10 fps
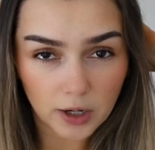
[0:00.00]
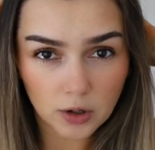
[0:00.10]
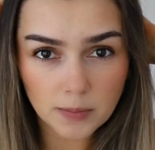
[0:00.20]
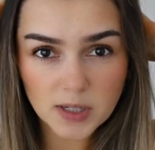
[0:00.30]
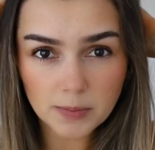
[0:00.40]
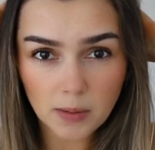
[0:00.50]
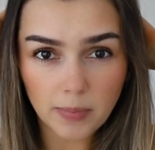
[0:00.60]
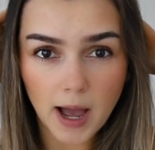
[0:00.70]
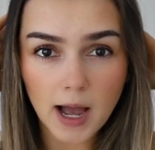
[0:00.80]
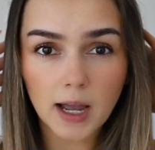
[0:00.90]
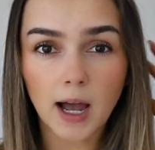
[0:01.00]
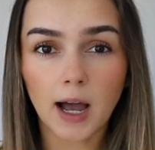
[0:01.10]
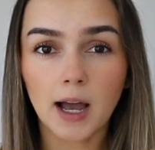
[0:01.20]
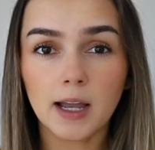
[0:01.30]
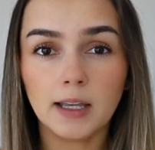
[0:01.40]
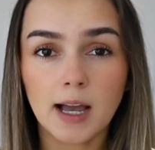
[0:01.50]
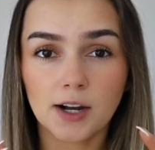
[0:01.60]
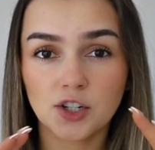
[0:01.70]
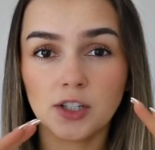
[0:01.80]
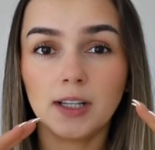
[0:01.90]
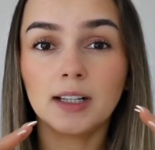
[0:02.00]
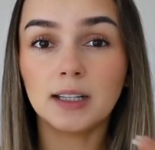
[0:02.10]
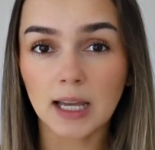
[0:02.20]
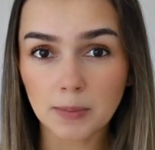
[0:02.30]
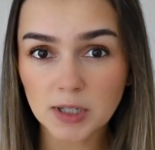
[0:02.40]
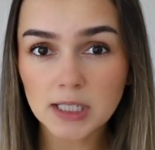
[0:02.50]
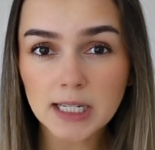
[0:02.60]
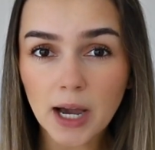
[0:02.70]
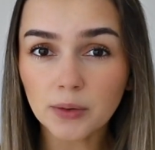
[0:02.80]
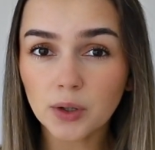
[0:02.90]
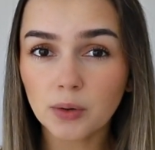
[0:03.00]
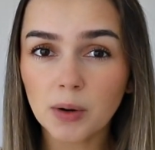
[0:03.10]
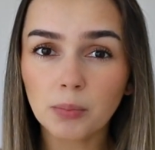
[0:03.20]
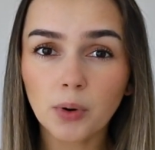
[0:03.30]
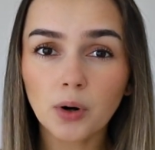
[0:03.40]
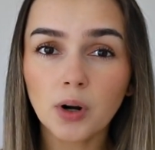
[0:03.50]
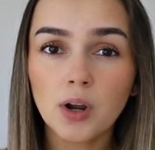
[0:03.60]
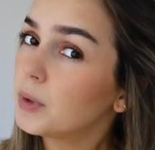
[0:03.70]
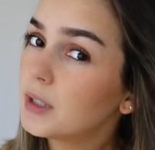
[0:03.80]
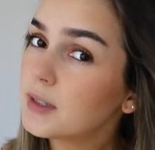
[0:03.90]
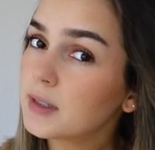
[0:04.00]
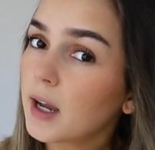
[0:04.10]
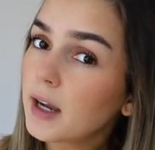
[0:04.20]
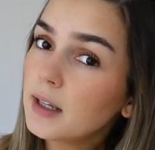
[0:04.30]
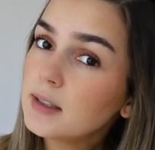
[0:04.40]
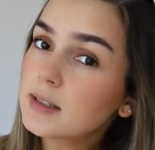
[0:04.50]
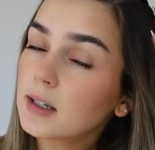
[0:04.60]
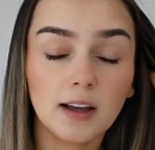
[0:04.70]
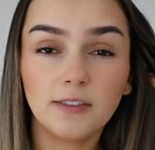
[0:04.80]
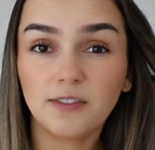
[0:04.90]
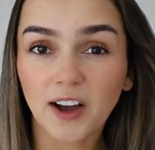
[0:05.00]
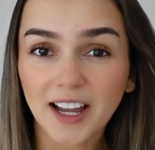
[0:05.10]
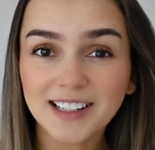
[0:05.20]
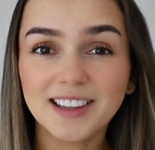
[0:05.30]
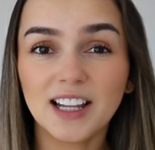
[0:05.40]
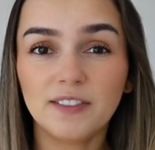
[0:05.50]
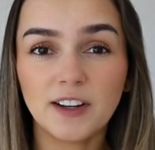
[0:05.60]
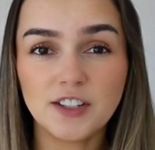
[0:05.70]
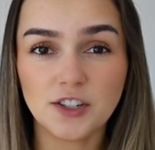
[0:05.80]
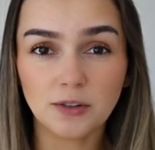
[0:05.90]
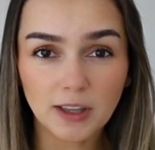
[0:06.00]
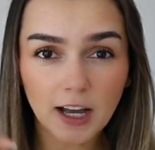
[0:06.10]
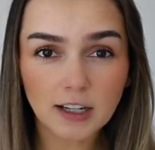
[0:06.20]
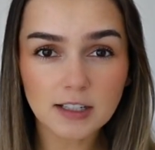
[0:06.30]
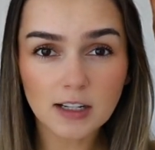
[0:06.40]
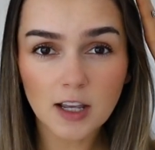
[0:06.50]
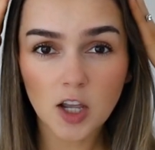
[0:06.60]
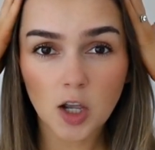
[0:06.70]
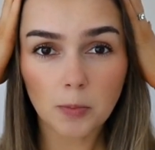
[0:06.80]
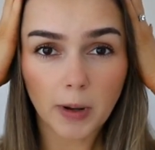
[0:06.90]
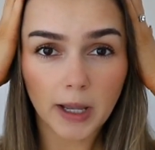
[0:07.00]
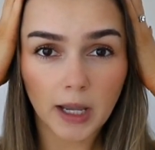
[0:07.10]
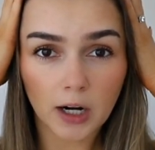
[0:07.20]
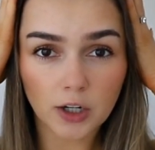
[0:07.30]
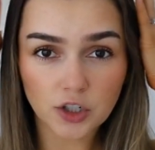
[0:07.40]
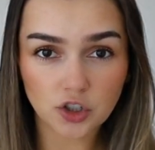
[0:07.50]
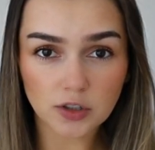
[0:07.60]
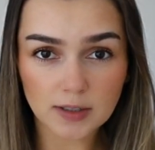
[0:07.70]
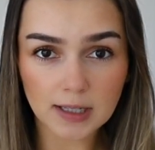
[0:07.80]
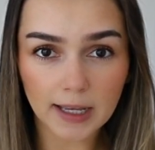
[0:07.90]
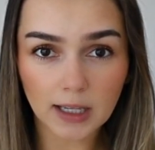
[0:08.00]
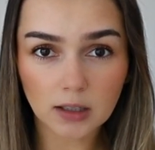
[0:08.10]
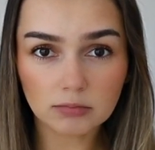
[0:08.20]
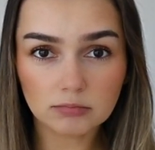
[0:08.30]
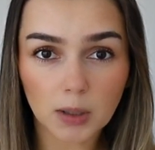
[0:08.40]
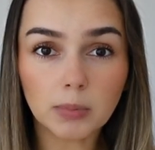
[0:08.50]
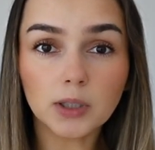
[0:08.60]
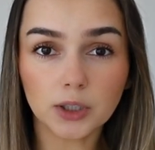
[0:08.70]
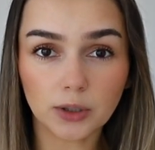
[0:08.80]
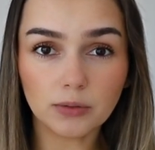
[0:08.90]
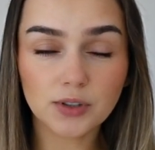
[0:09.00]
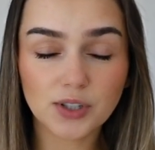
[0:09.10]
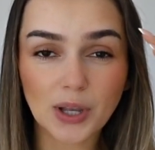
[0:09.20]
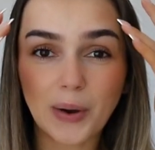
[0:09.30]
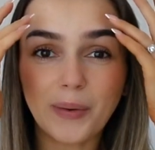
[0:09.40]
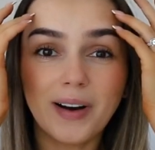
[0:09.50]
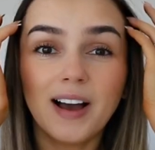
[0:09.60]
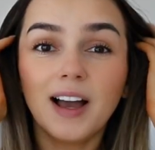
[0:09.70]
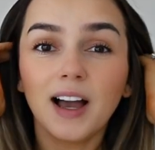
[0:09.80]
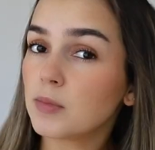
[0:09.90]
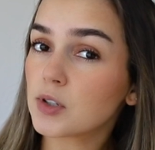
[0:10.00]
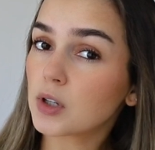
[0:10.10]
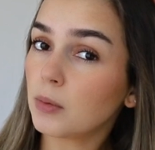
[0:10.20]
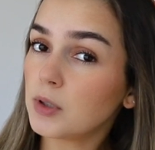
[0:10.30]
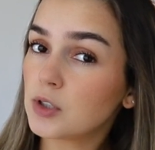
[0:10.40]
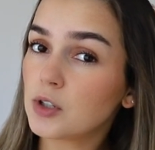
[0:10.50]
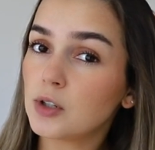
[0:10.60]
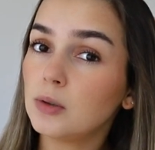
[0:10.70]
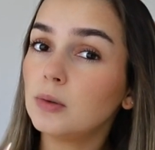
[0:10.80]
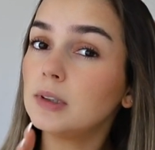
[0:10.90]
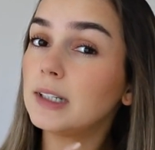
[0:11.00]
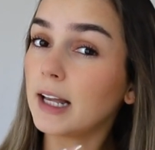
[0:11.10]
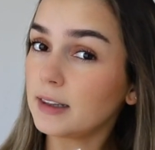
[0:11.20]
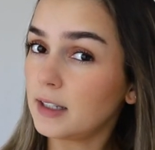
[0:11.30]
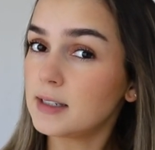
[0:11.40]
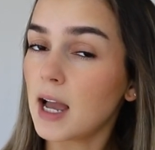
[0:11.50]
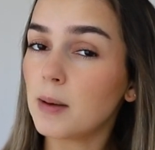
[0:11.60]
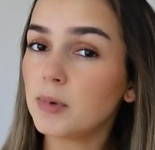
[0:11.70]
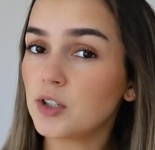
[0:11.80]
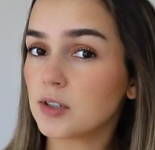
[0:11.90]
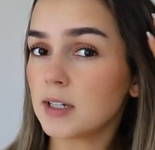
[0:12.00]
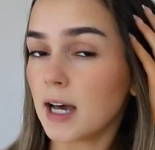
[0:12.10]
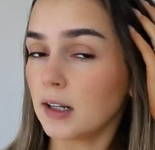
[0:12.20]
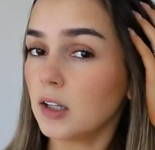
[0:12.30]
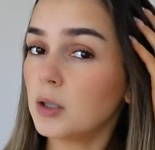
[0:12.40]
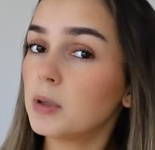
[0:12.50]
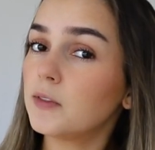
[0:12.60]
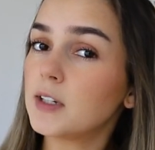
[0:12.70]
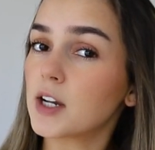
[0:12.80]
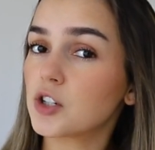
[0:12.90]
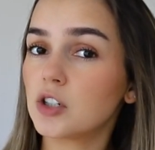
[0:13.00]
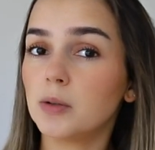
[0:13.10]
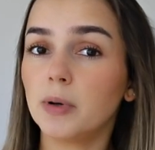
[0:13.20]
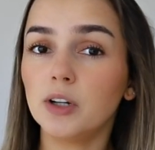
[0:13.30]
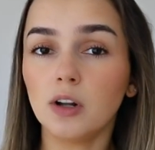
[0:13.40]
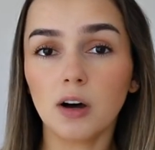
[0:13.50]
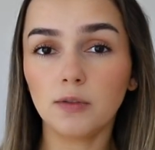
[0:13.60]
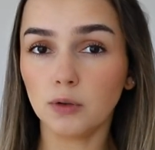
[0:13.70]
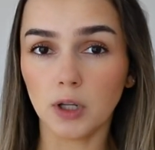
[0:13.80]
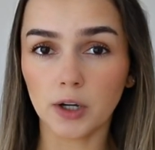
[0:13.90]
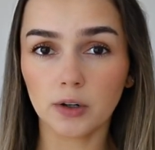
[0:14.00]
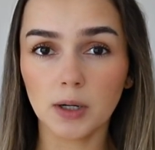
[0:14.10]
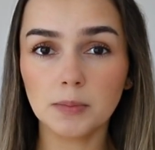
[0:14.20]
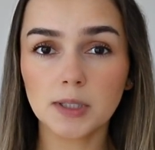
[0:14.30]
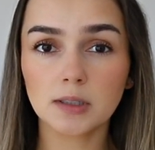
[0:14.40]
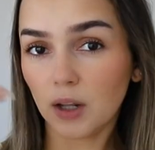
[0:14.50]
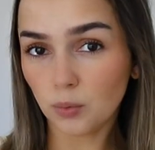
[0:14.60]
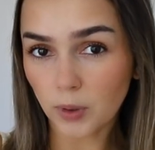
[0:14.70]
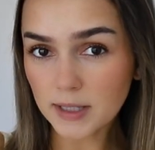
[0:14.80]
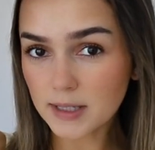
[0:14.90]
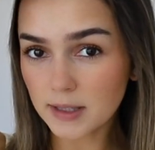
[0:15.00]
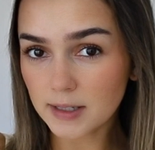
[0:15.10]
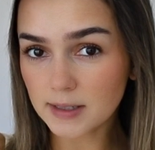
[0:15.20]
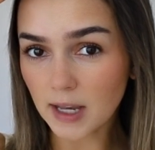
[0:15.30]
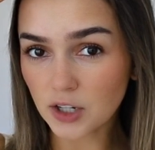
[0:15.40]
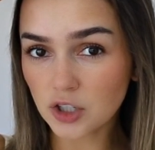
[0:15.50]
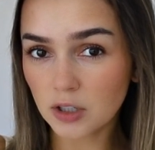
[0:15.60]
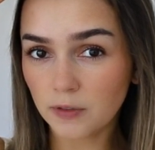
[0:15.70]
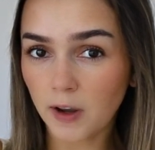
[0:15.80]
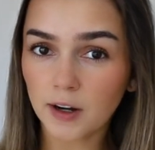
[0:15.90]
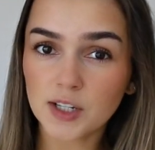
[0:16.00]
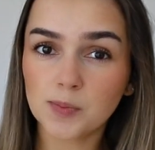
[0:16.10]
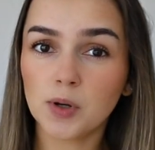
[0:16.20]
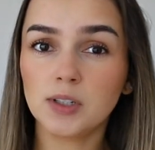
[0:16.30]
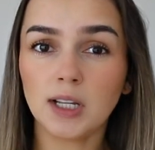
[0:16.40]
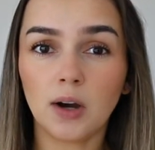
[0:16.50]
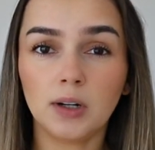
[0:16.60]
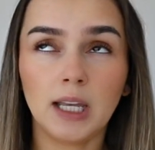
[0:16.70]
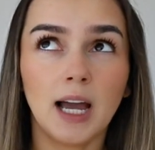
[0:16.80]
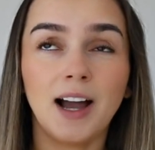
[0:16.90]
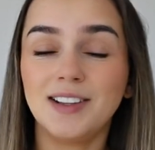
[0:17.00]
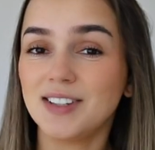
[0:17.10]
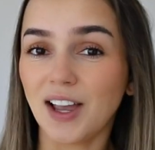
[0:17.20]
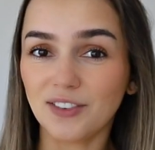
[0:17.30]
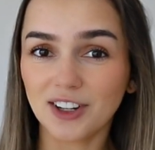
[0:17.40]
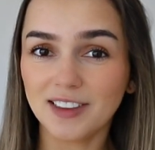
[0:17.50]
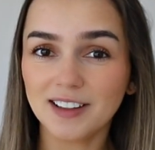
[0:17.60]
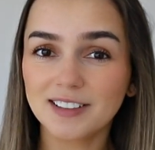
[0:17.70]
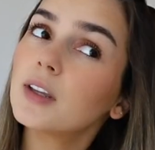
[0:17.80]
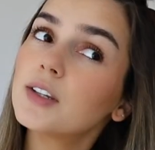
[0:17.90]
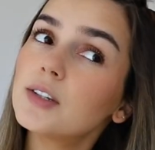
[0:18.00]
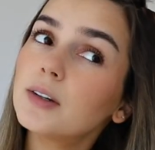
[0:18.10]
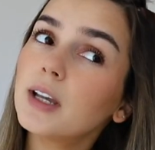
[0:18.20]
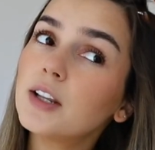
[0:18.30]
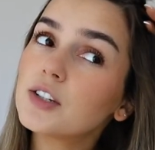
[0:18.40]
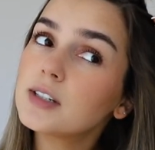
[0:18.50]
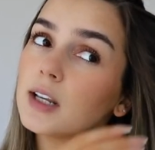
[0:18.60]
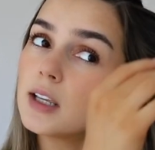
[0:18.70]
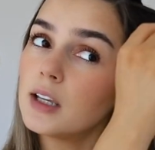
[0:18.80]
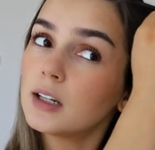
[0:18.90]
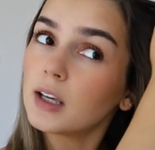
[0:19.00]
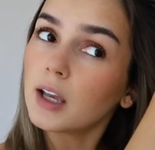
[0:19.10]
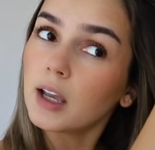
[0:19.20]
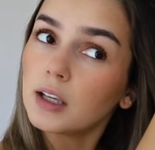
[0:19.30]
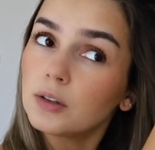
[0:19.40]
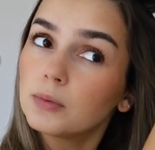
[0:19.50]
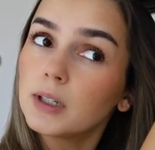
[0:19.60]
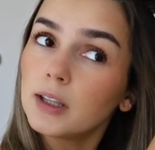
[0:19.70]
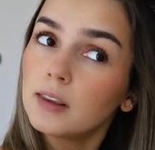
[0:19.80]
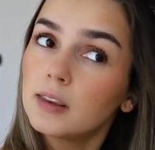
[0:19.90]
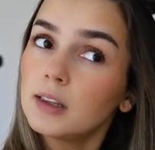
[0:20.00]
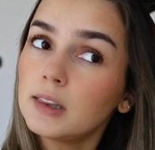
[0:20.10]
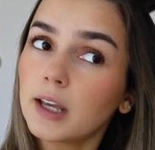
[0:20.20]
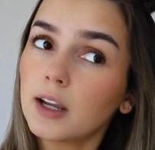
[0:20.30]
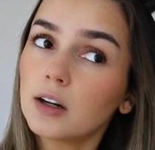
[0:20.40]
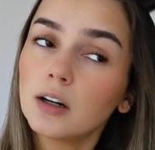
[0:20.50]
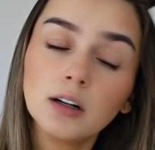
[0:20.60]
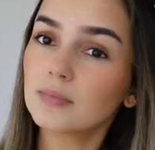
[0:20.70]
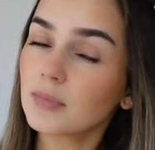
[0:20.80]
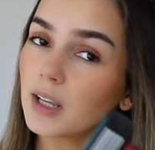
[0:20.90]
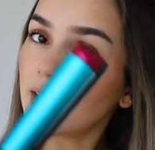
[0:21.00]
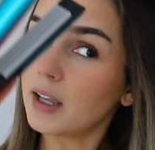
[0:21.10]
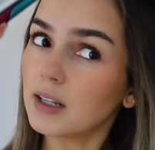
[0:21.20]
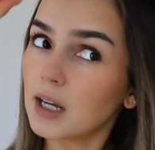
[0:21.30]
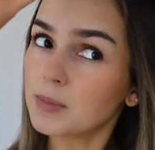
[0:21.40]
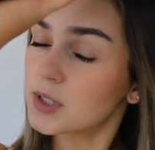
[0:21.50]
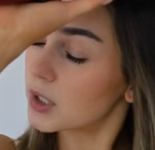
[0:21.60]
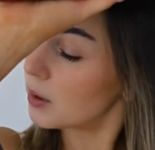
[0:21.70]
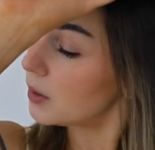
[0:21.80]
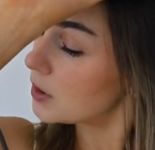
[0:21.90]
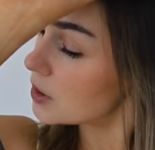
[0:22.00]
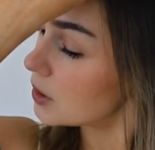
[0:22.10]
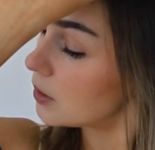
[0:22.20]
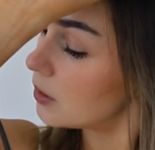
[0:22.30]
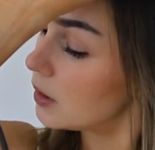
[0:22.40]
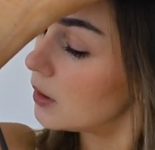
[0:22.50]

I crimped my back, I actually clamped down the crimper. With the sides, I find that if I do that, my hair is just like a balloon. So I'm just going to lightly tap it just to add a little bit of texture but not full on crimps. And once this section of hair is put down, it hides everything. So again, just taking a really thin layer and I'm just going to